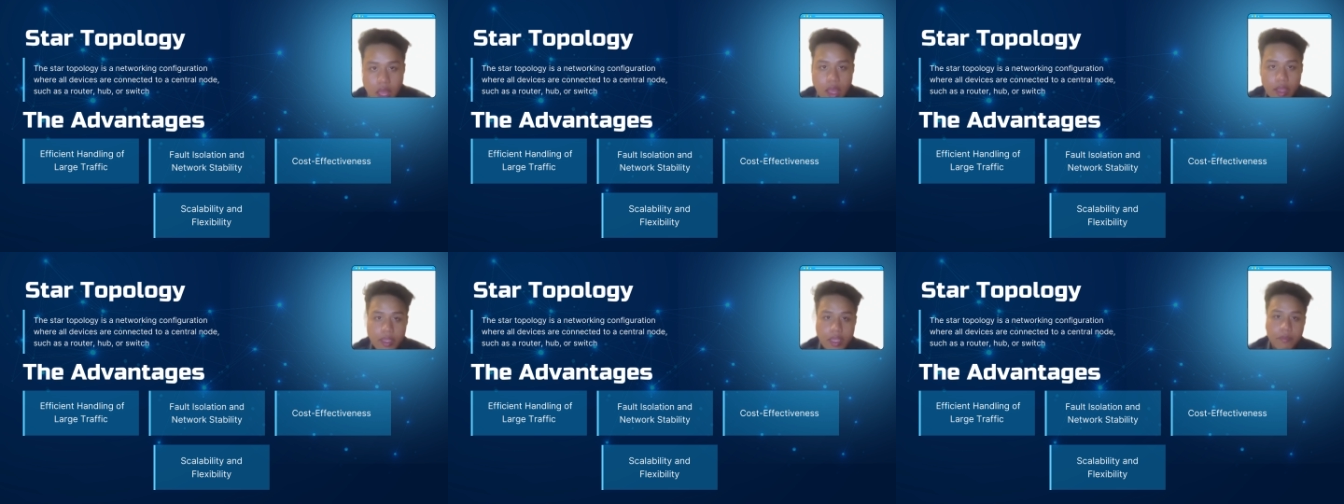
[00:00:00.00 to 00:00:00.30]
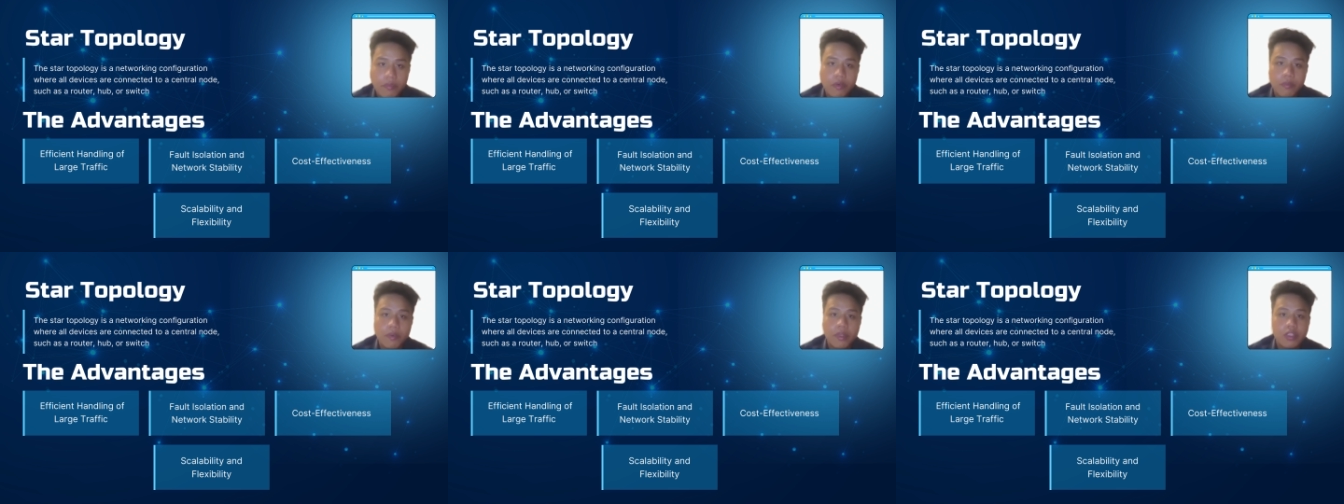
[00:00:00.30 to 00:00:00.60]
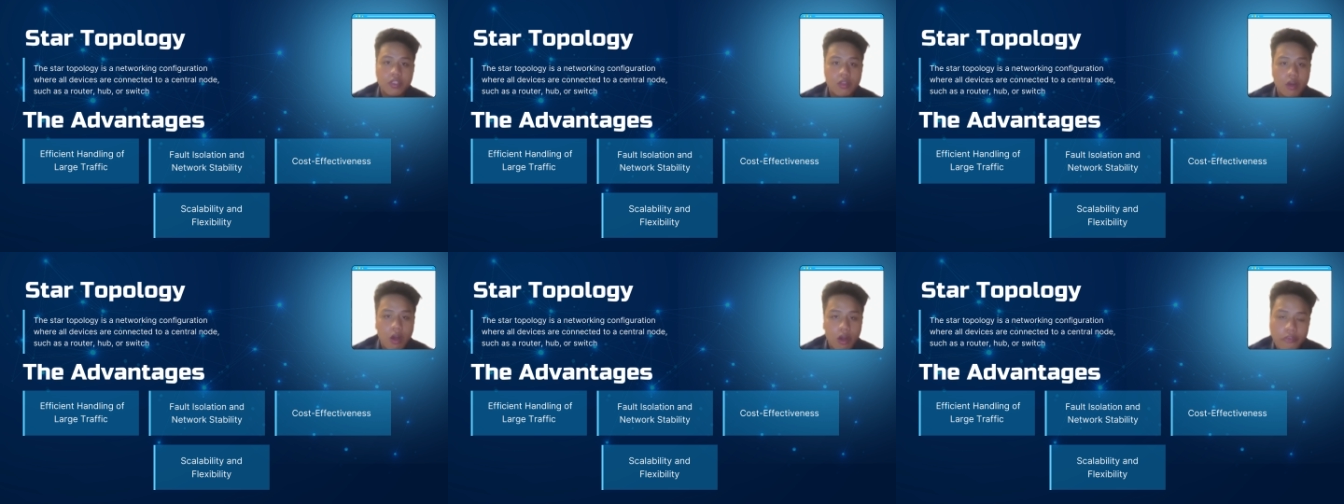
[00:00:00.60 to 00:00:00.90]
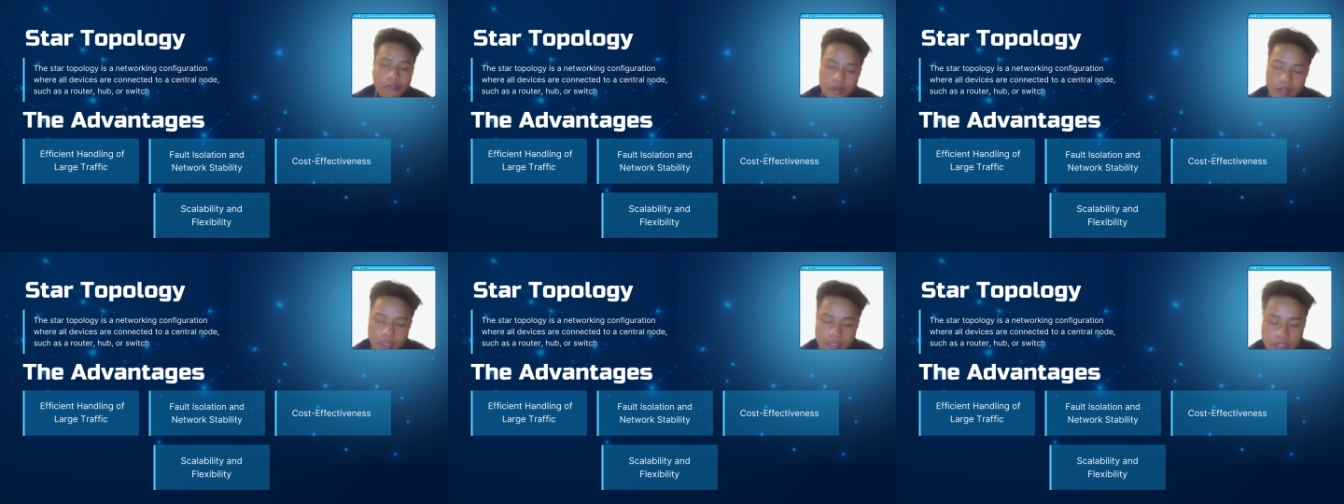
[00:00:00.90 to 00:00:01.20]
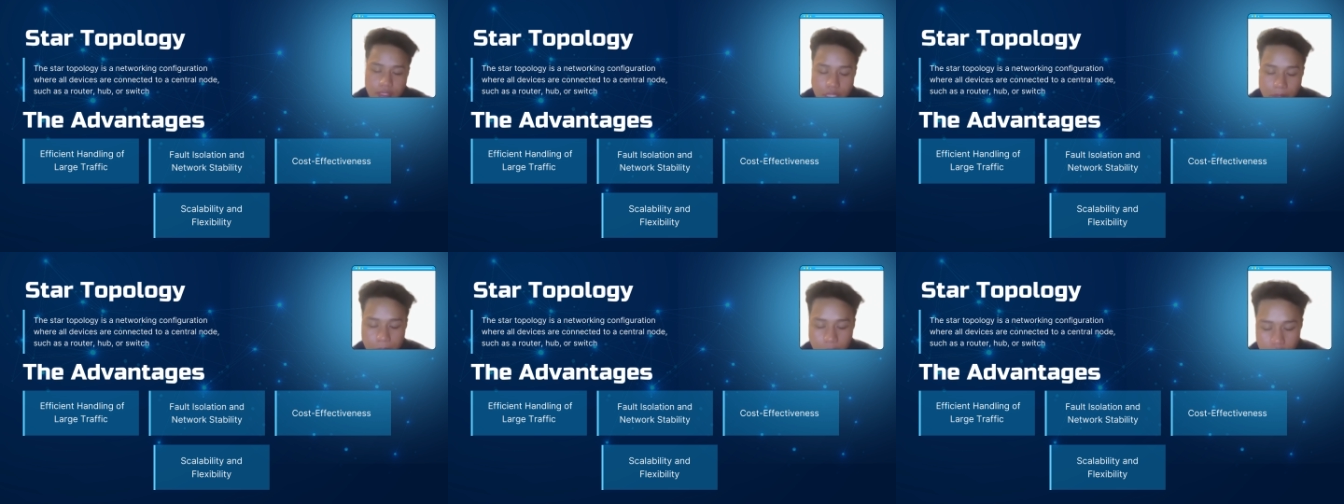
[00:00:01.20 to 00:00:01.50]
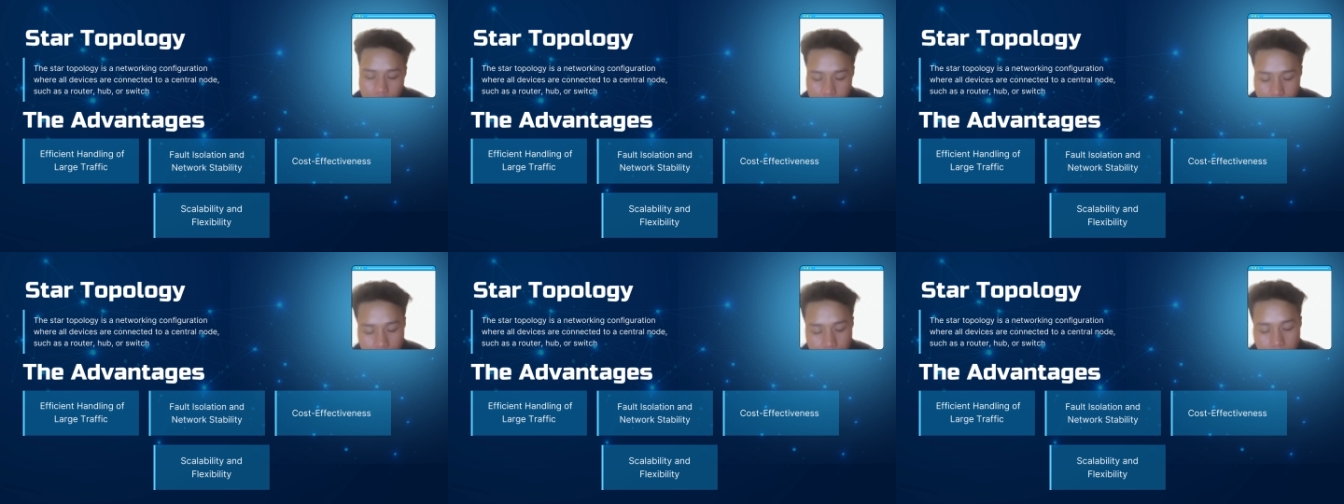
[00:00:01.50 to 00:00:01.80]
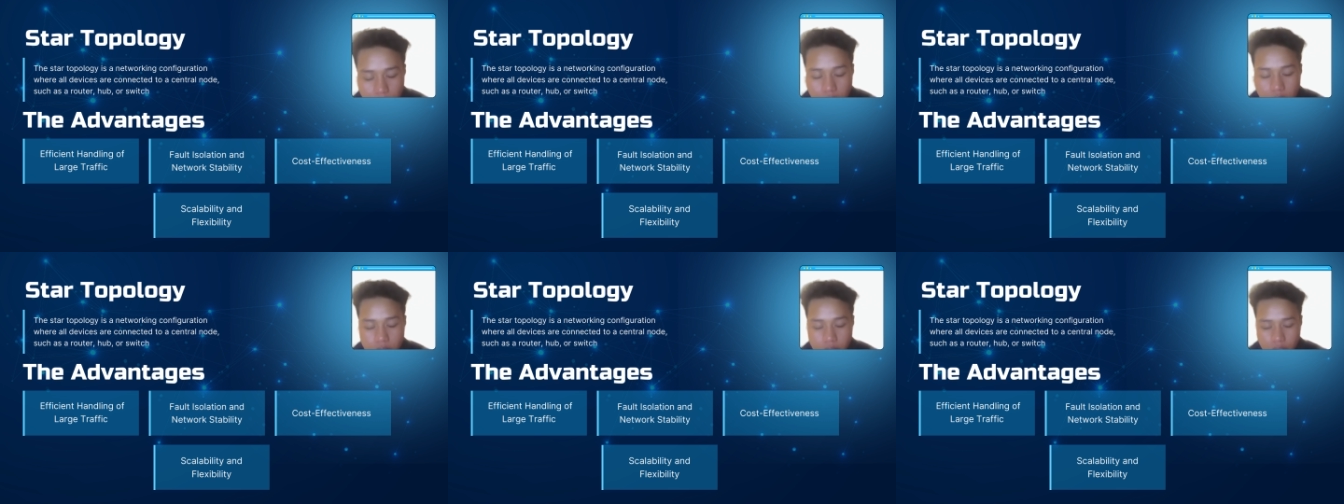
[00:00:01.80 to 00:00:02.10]
capable of supporting
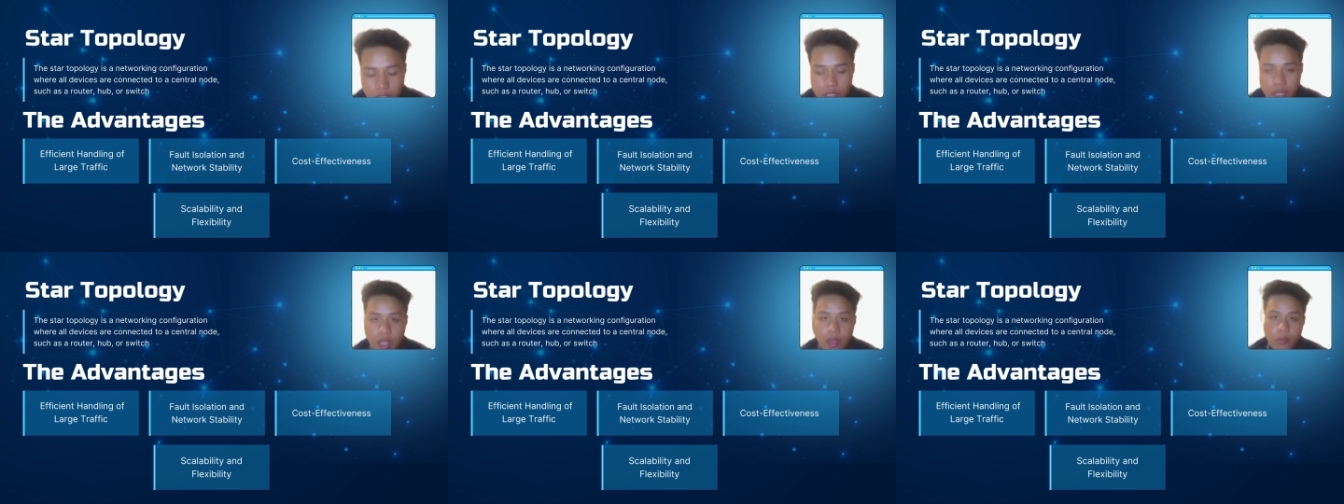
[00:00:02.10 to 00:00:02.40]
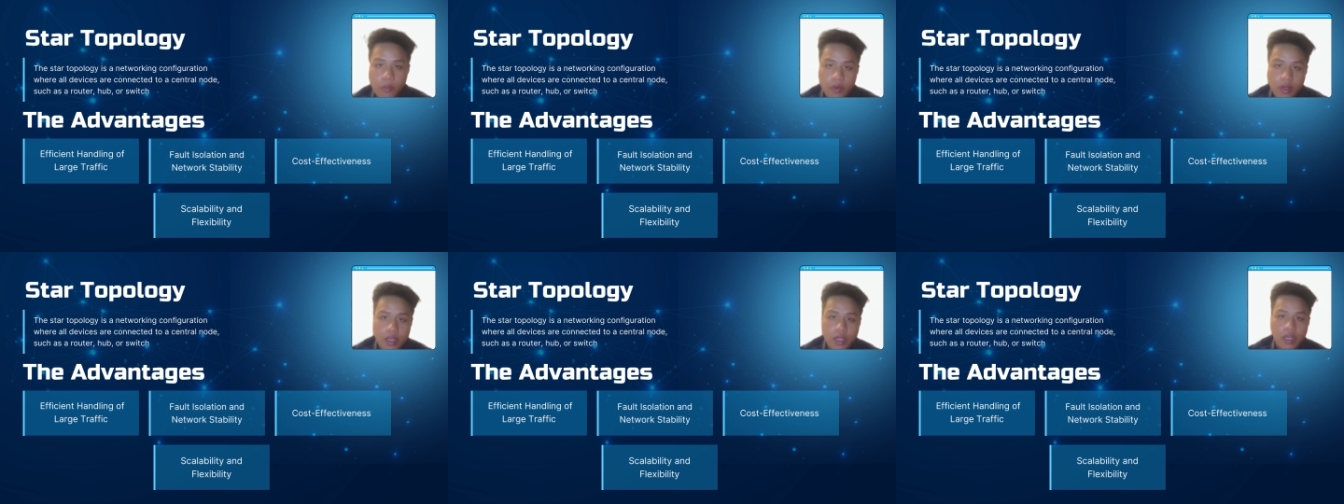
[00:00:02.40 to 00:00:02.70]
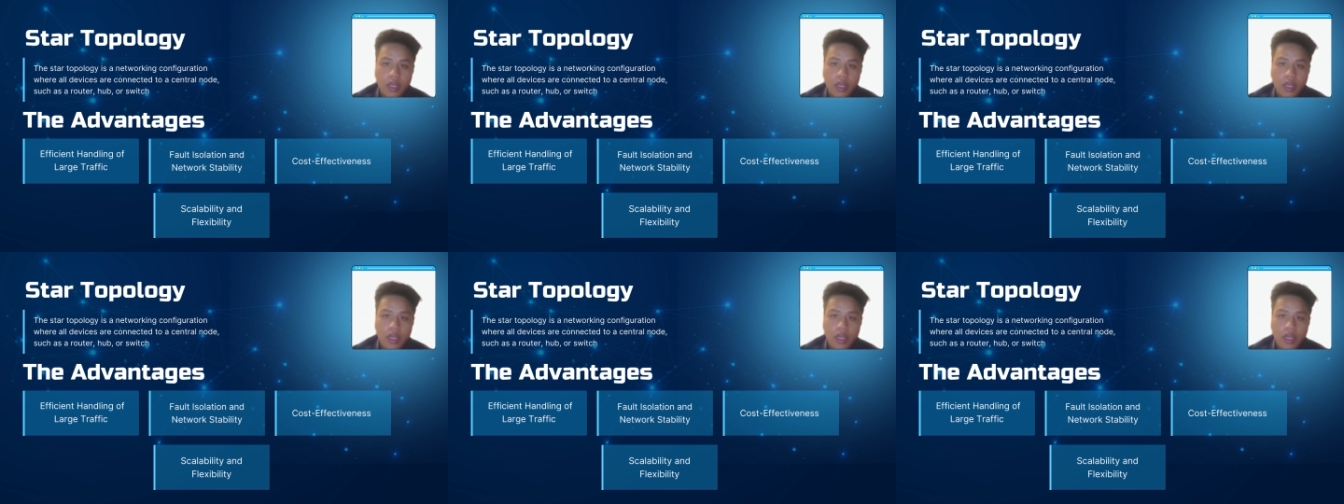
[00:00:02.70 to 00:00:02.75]
the network